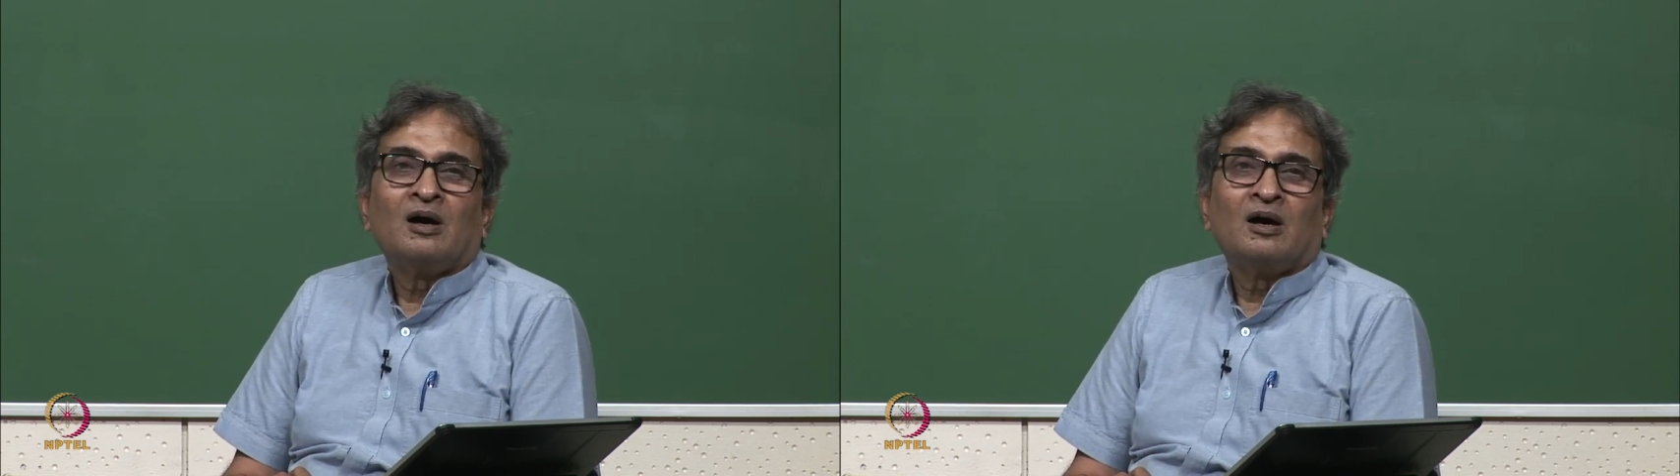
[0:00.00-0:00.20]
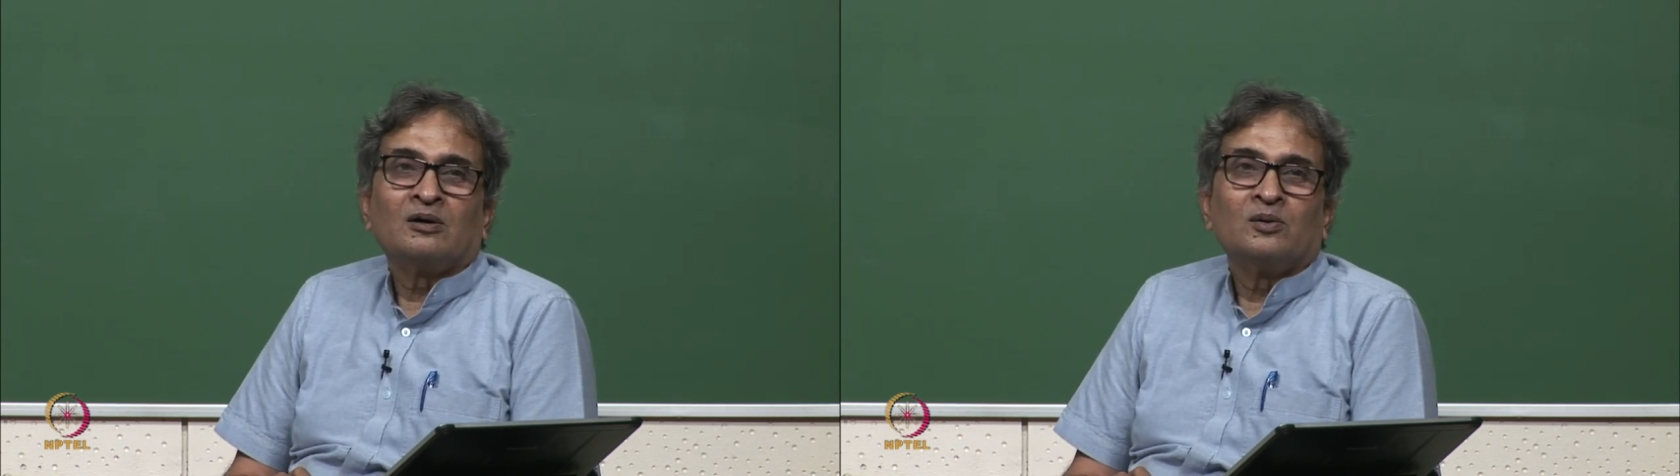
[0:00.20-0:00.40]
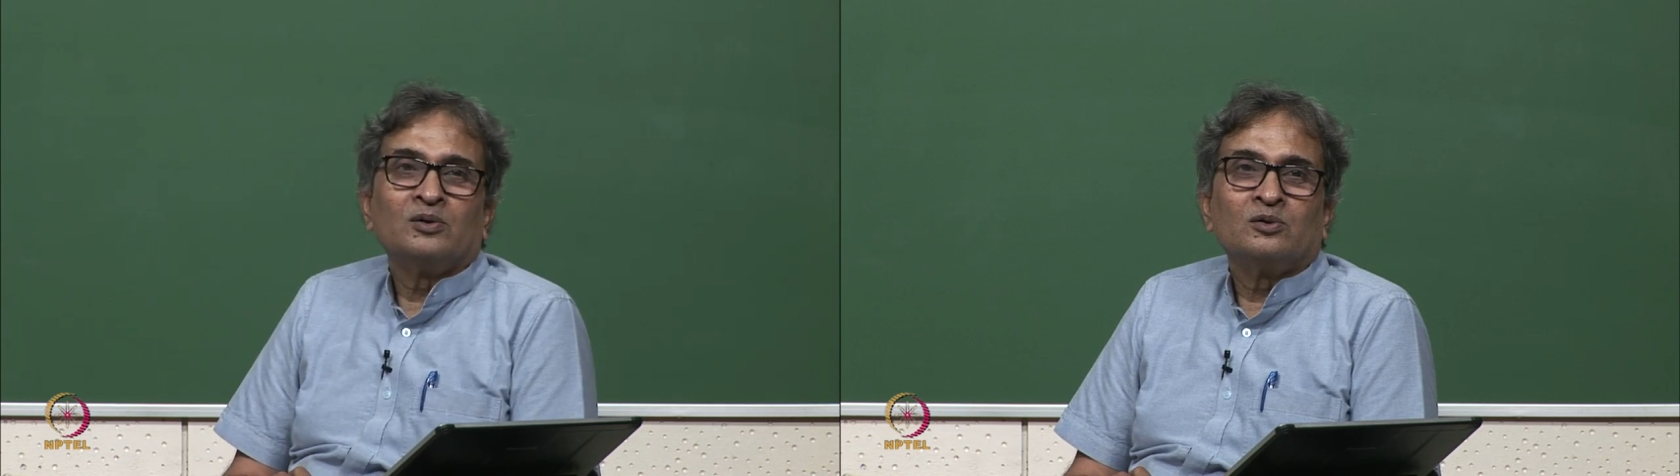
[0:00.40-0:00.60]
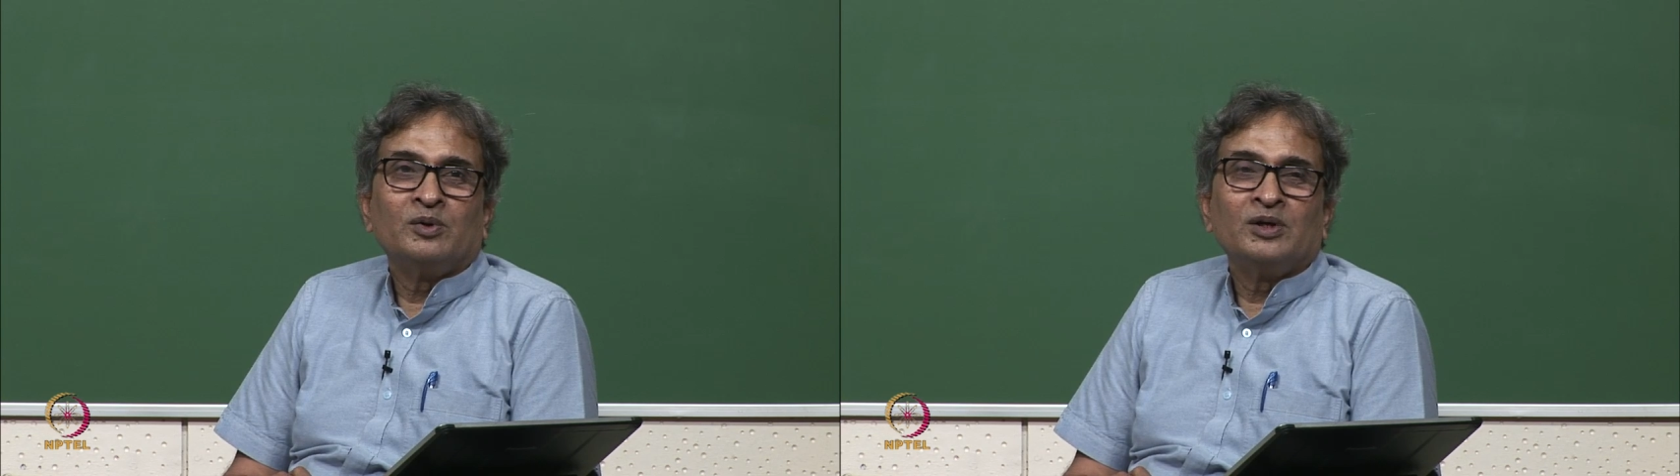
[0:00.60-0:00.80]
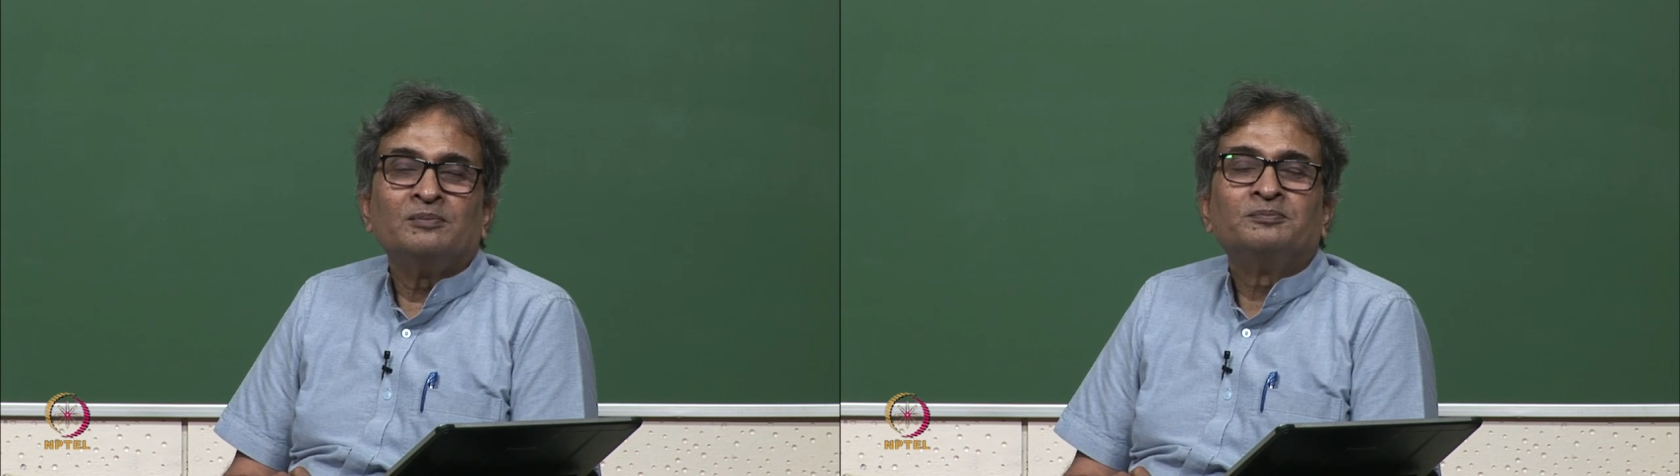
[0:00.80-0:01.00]
are going to
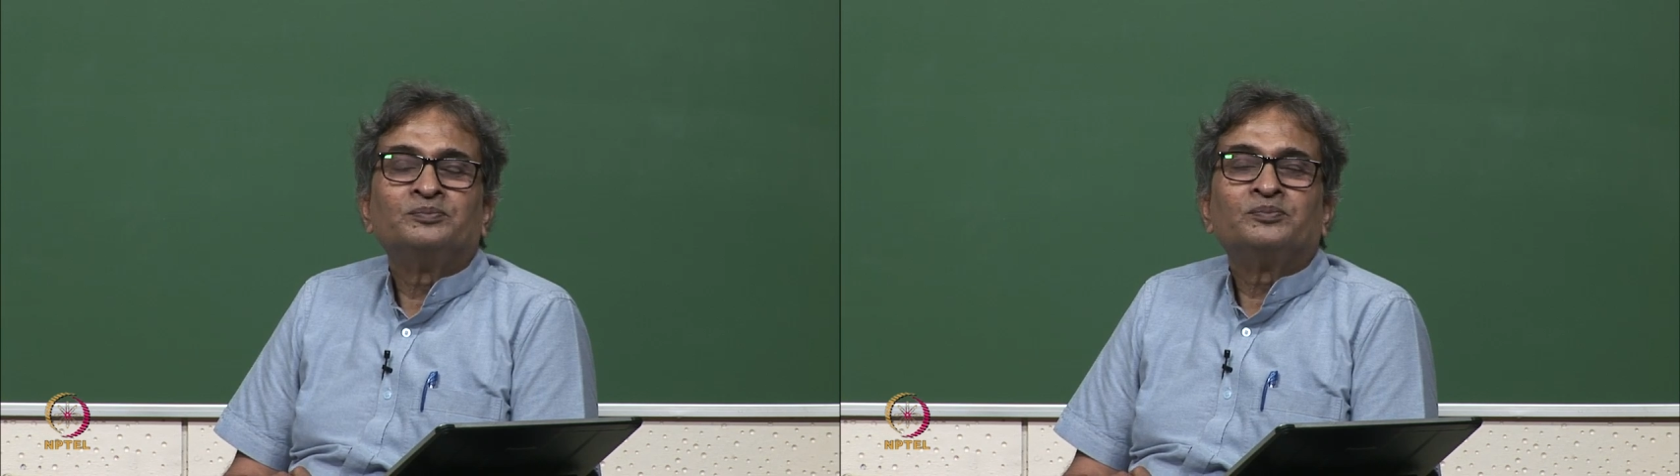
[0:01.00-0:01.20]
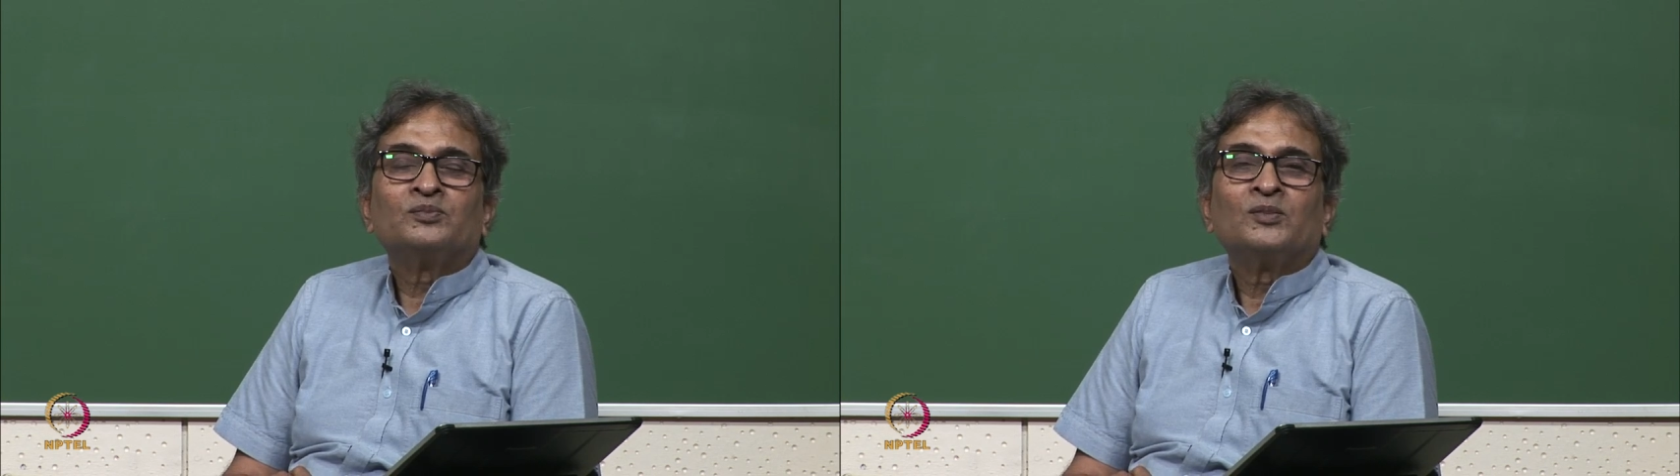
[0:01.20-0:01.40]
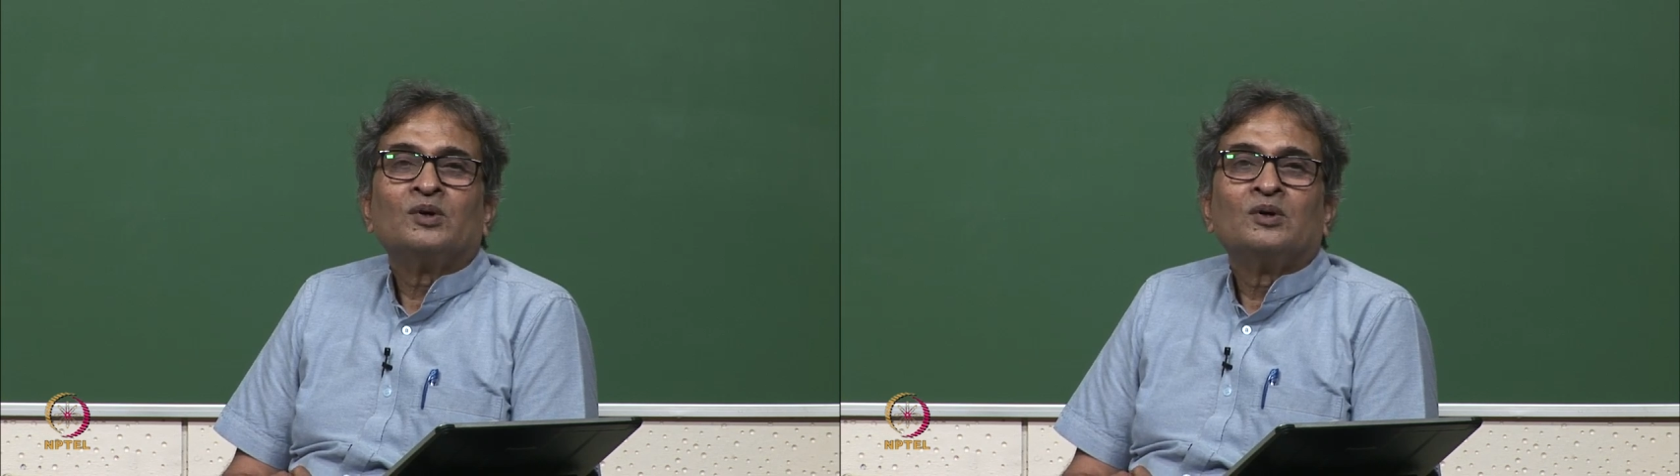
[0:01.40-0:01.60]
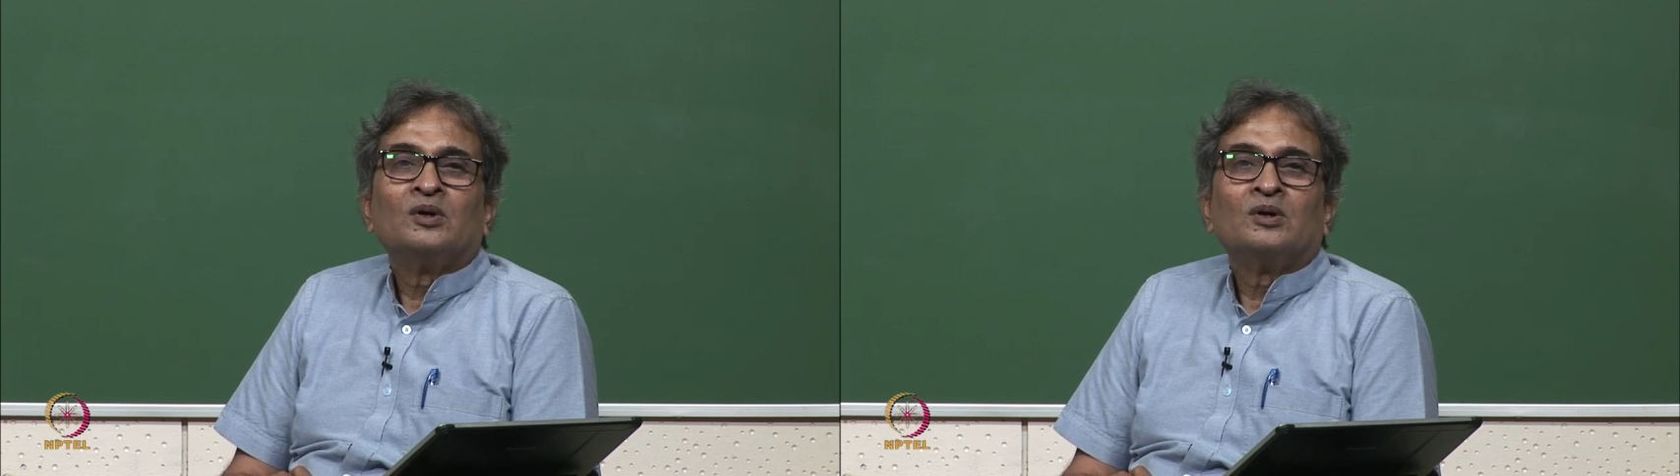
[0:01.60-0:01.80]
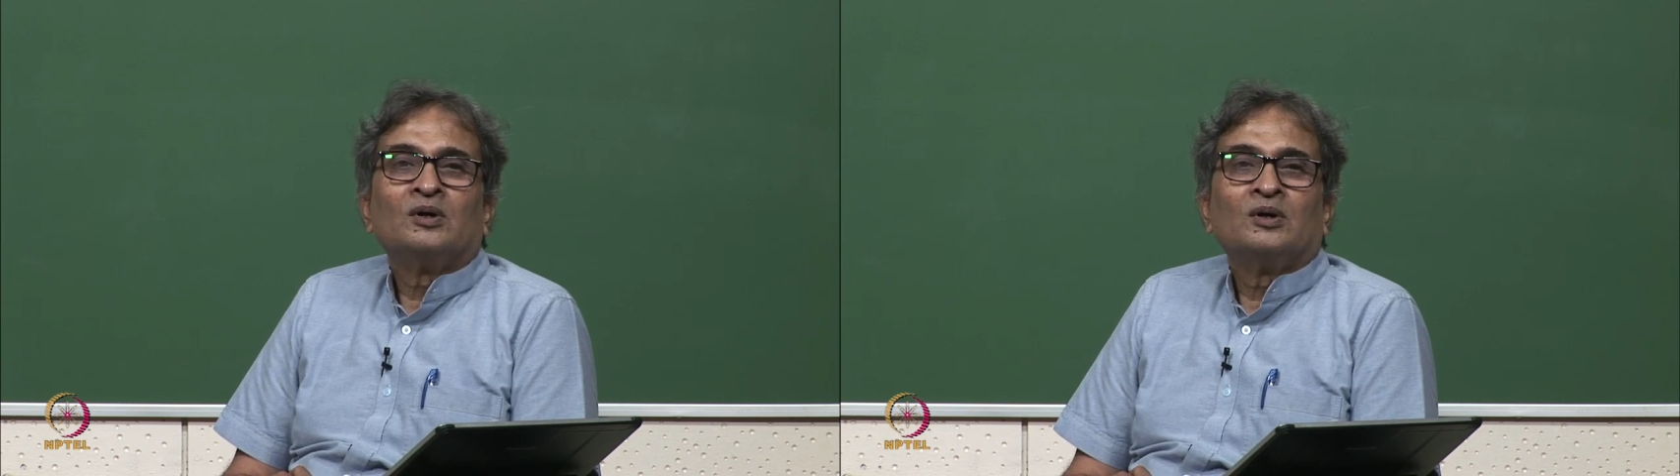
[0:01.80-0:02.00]
be
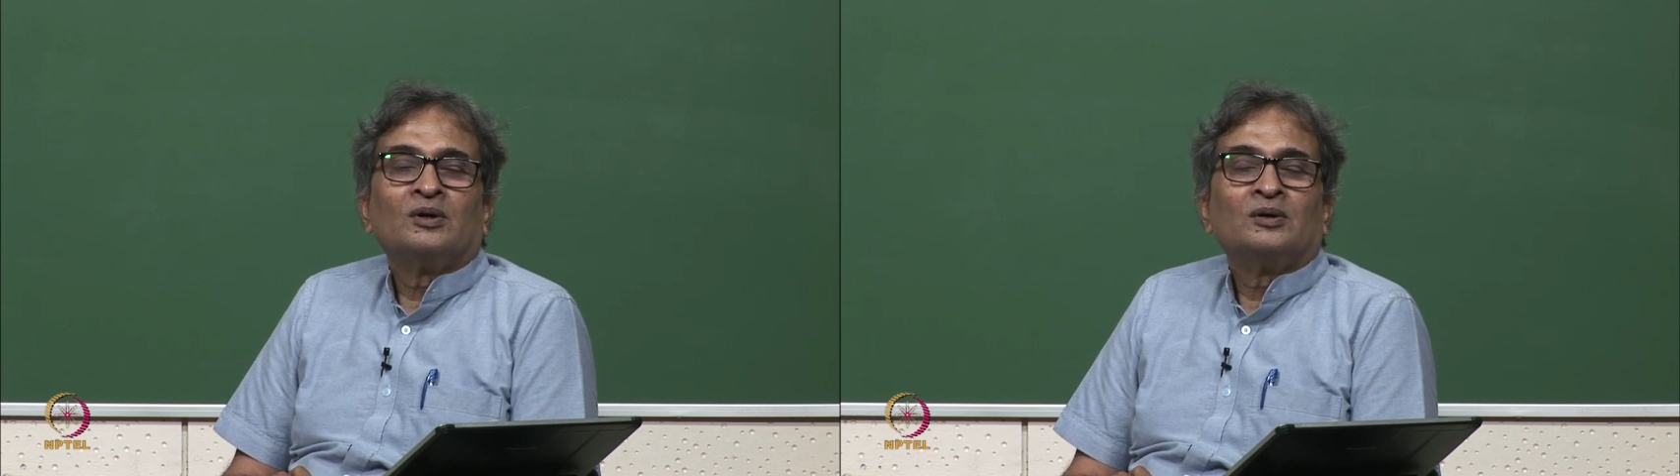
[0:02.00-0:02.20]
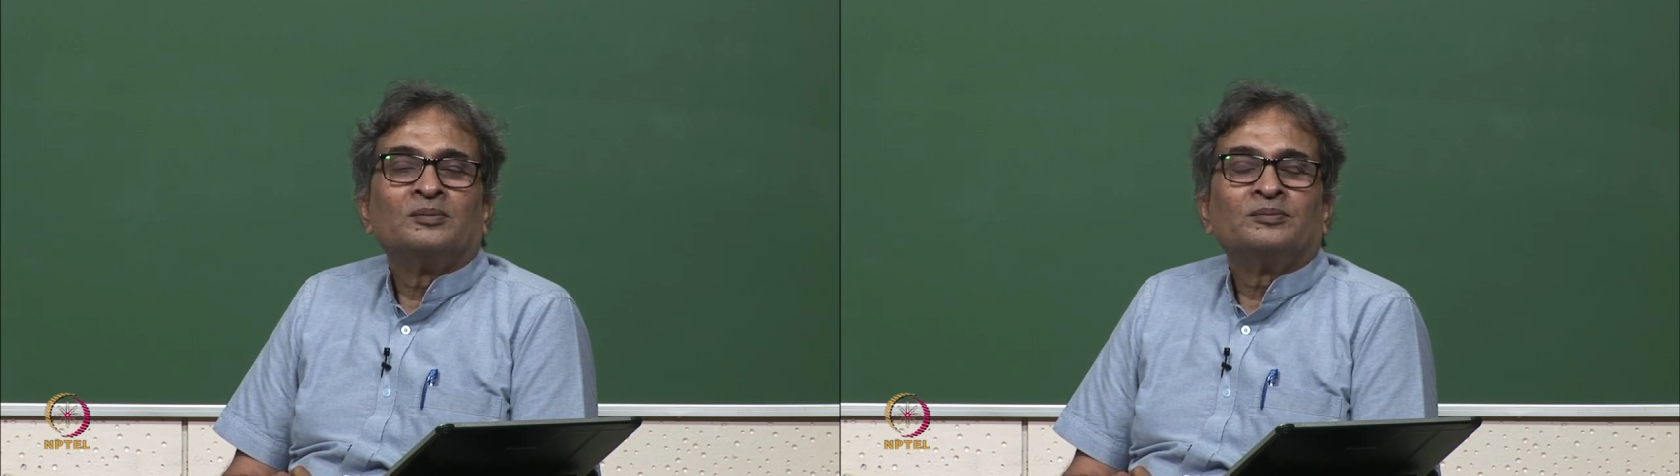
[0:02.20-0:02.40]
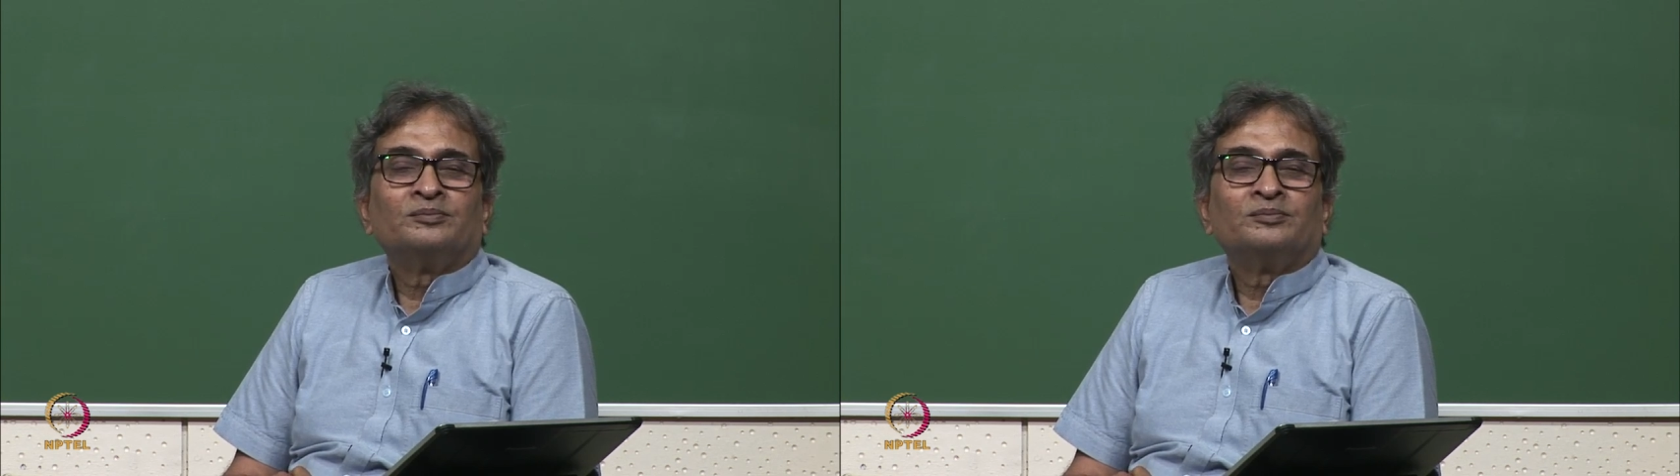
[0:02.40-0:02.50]
uh,